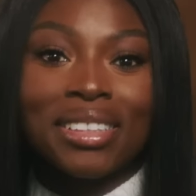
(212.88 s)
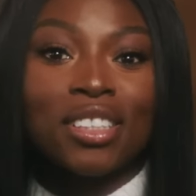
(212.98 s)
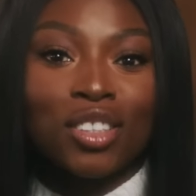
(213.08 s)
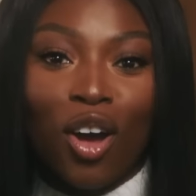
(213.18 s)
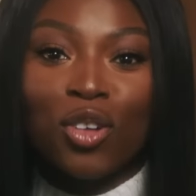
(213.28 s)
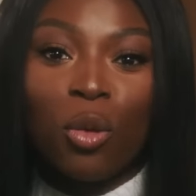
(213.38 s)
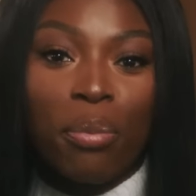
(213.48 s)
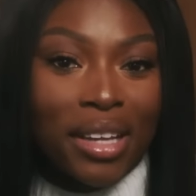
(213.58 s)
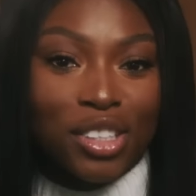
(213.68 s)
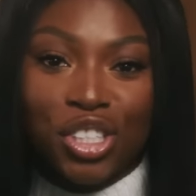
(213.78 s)
to start your
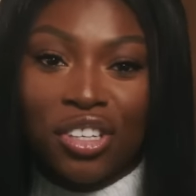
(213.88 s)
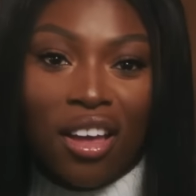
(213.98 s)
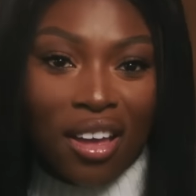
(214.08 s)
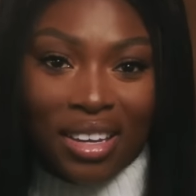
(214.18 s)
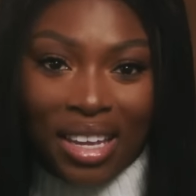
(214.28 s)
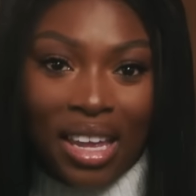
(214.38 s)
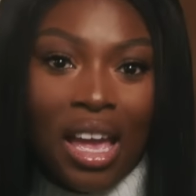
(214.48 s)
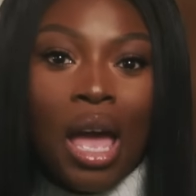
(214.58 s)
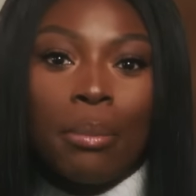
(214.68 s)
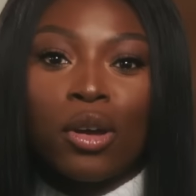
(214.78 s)
pension early
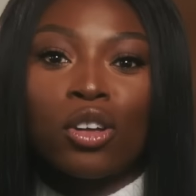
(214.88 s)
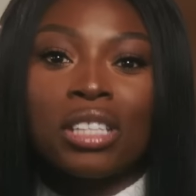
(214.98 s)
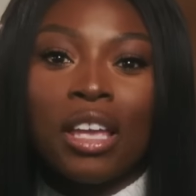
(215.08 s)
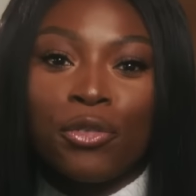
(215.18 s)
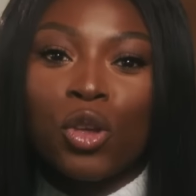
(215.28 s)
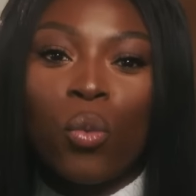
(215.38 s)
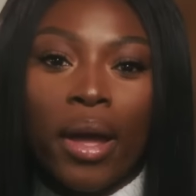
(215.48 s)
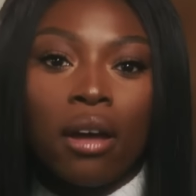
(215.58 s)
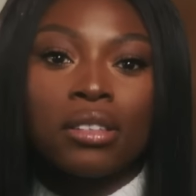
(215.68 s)
because if you wait